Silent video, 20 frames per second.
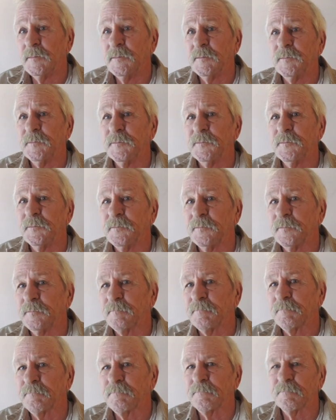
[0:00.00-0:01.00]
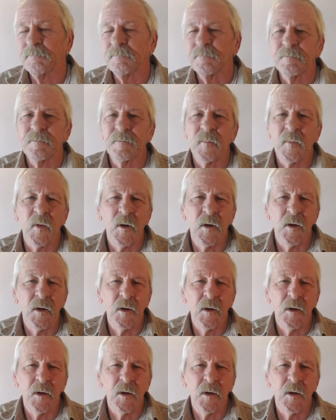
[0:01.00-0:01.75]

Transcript: No one is speaking in this clip.